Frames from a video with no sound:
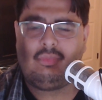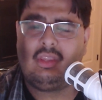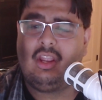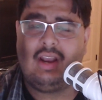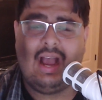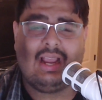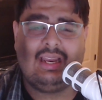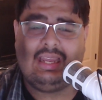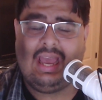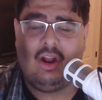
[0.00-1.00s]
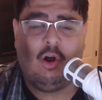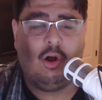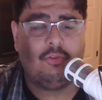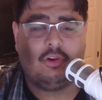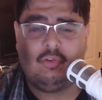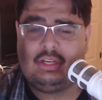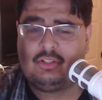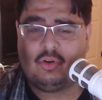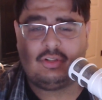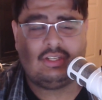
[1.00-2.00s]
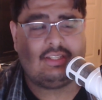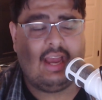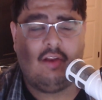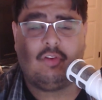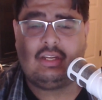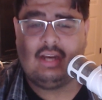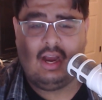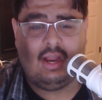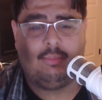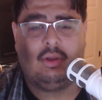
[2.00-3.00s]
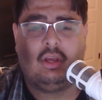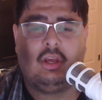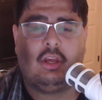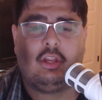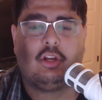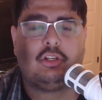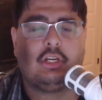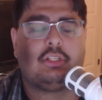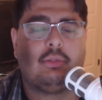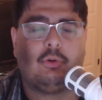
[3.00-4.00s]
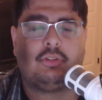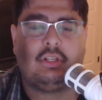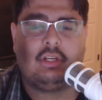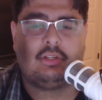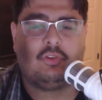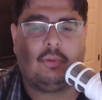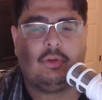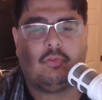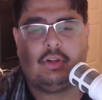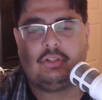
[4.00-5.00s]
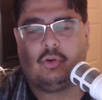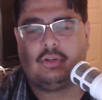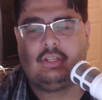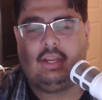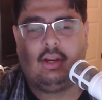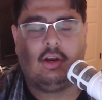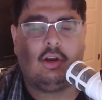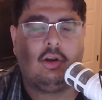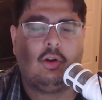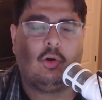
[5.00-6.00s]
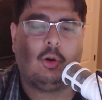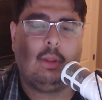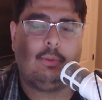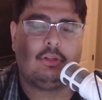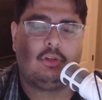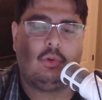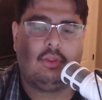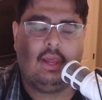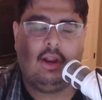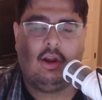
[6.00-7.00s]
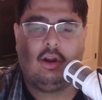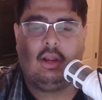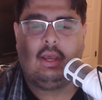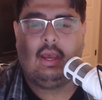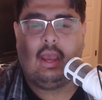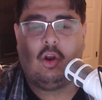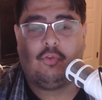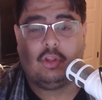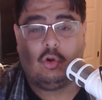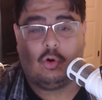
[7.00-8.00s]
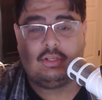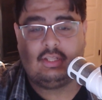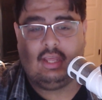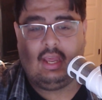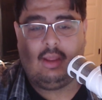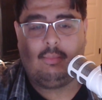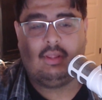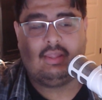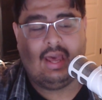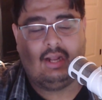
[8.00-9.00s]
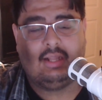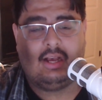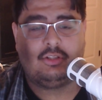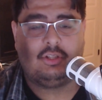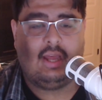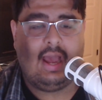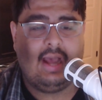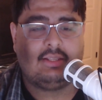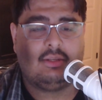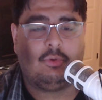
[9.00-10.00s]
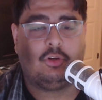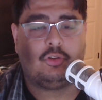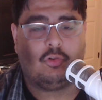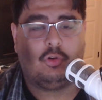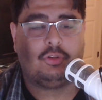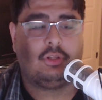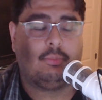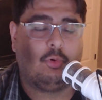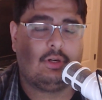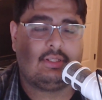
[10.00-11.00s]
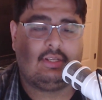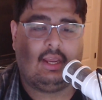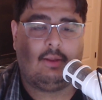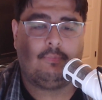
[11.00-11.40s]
you're not going to get all the resources every time. You're just supposed to disrupt a resource here, or maybe 2 there, and over the course of the game, that allows you to add some control to the board state.